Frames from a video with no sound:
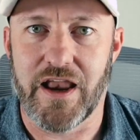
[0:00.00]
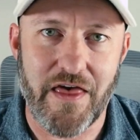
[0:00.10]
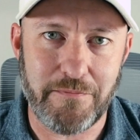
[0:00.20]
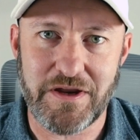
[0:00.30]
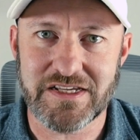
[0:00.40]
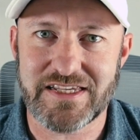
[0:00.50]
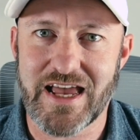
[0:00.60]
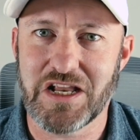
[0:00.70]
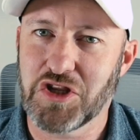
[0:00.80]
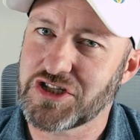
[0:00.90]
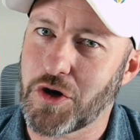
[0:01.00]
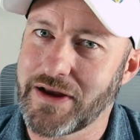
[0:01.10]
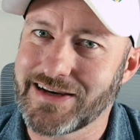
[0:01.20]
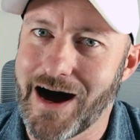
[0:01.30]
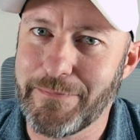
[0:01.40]
Now that being said, let's go
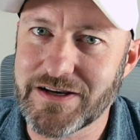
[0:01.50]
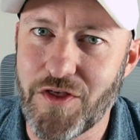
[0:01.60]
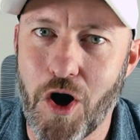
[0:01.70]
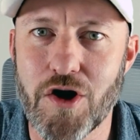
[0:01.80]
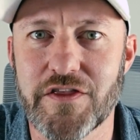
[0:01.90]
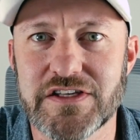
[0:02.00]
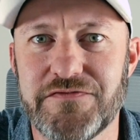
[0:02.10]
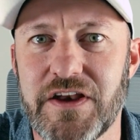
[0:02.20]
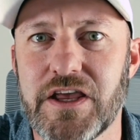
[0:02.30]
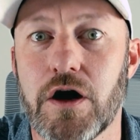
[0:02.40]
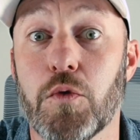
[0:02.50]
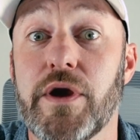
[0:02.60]
ahead and hop into the heart of this video.